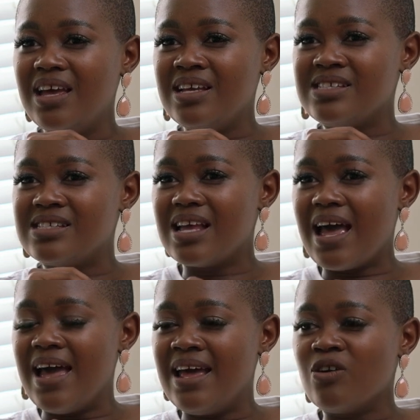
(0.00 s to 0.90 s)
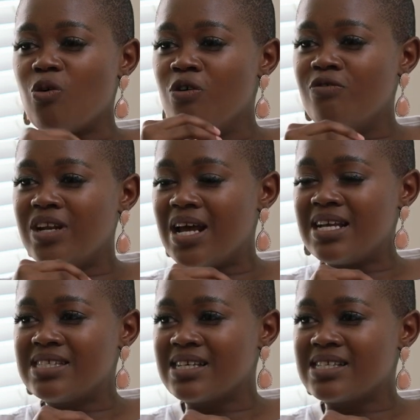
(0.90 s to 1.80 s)
is an
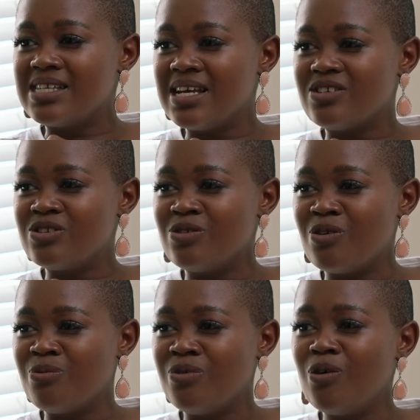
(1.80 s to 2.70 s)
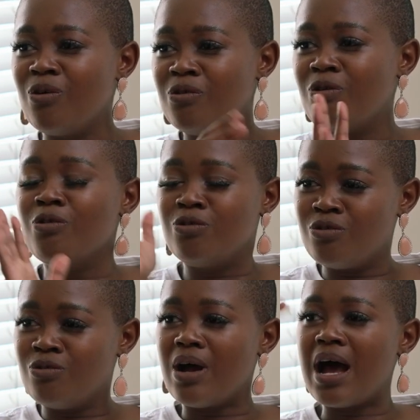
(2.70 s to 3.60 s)
overnight success. We all go
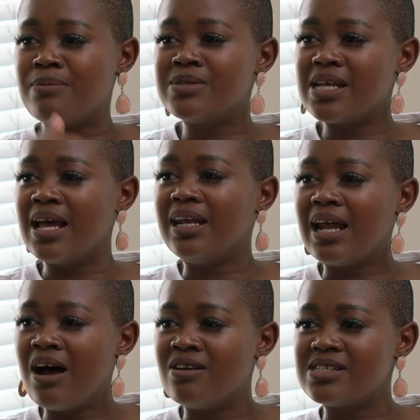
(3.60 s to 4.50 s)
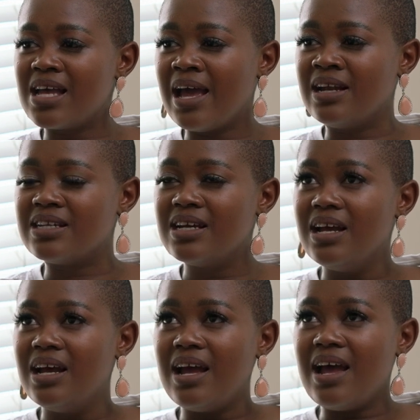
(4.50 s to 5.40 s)
through ups and downs,
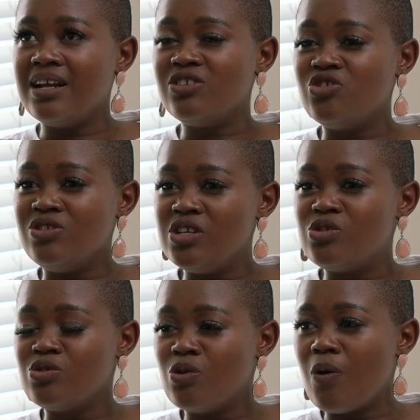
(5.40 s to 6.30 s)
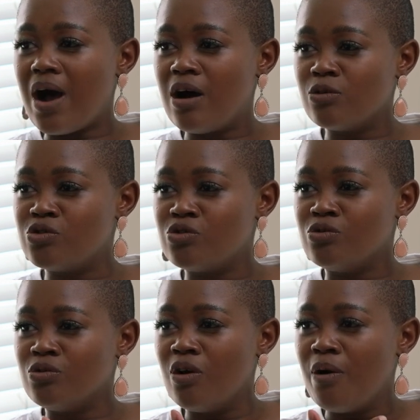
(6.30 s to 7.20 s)
and you need to know how
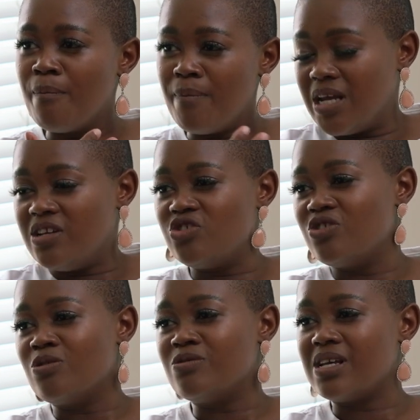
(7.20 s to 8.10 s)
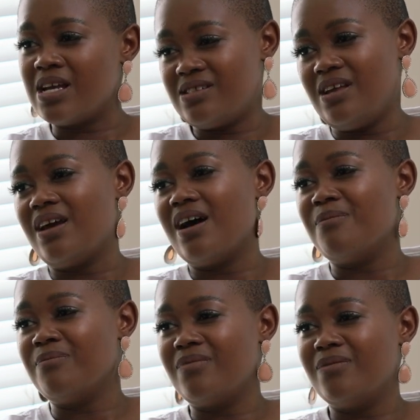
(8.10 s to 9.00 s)
to manage those as they come.